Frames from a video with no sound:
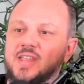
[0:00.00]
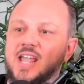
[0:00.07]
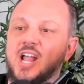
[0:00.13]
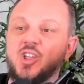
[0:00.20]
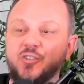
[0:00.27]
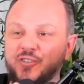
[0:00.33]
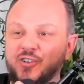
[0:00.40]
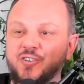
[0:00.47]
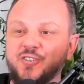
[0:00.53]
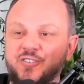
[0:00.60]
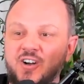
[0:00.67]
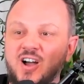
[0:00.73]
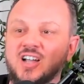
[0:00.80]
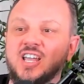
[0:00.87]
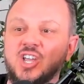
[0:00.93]
and you feel
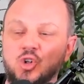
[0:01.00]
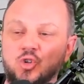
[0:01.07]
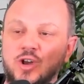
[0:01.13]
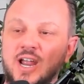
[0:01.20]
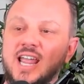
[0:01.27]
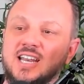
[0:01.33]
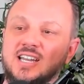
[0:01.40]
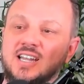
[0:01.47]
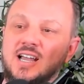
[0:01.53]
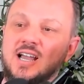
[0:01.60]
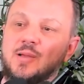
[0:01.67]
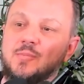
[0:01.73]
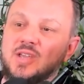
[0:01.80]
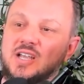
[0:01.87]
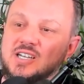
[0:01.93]
fucking great
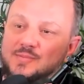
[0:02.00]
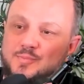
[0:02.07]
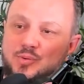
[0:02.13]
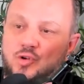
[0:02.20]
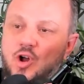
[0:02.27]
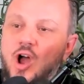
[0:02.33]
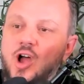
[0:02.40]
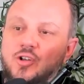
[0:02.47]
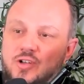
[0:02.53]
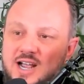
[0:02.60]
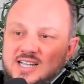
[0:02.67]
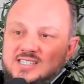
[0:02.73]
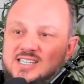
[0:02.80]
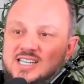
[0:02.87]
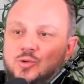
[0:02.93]
because
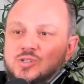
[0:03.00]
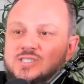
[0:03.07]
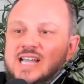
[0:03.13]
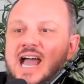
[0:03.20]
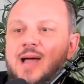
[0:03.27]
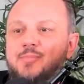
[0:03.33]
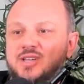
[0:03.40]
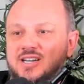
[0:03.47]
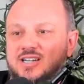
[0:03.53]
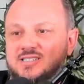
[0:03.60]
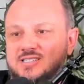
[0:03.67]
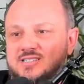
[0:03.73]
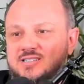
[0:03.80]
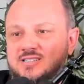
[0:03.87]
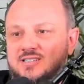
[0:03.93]
progress equals happiness.